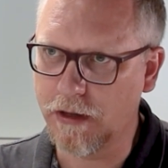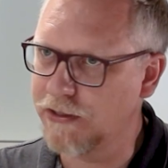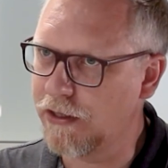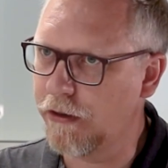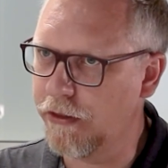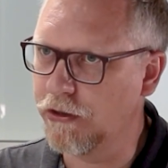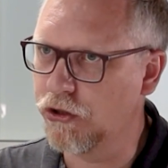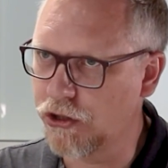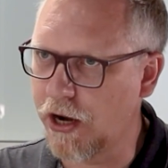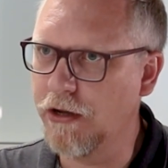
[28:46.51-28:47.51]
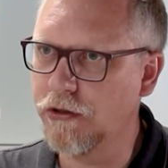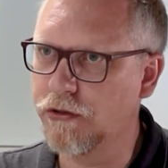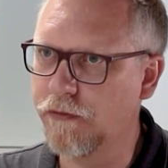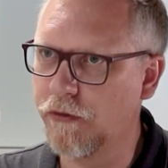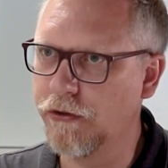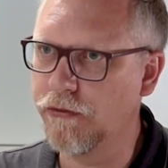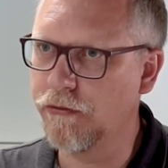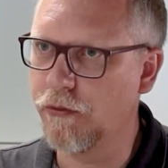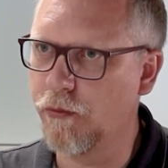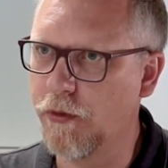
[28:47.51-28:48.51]
Has anything changed for
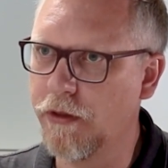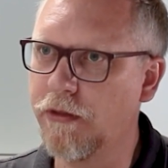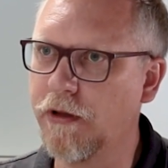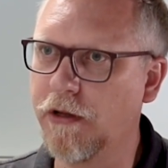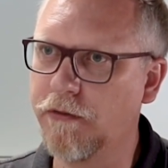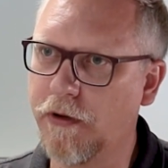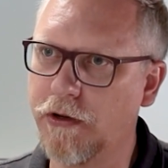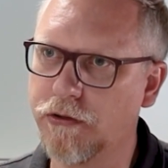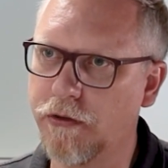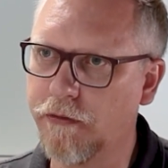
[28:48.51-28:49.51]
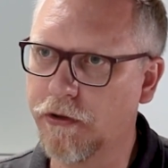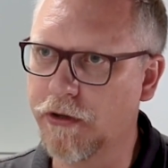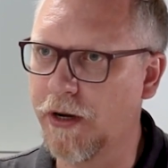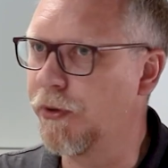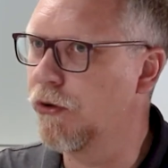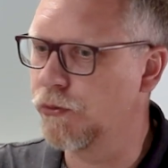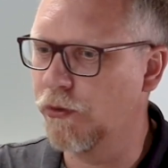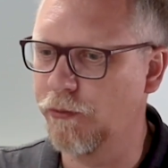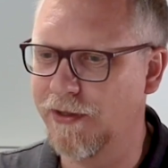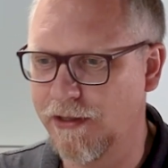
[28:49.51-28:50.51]
you with the invasion of Ukraine? Because
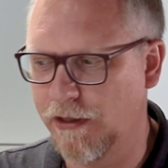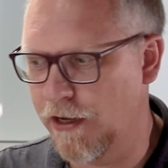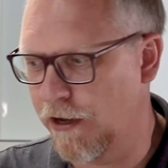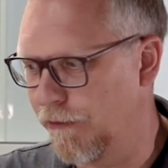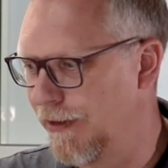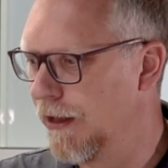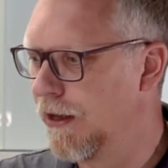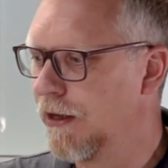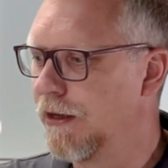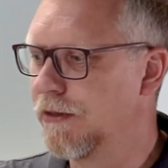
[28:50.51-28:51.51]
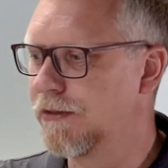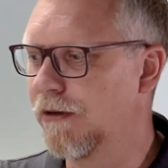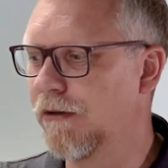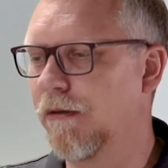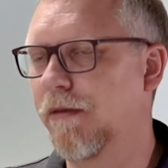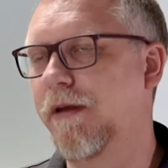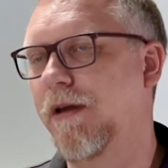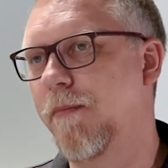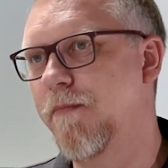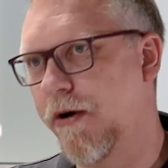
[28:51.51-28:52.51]
what we see now, still
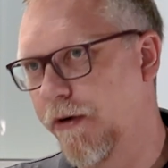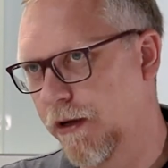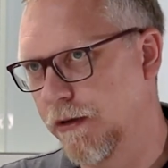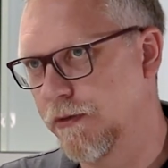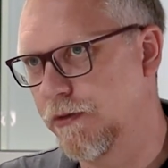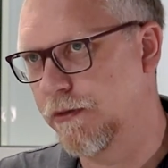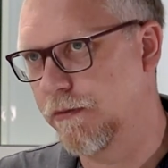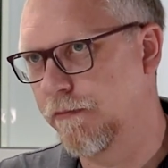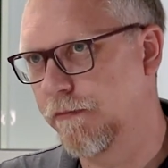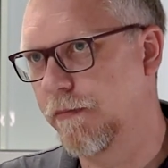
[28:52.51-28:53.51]
the Americans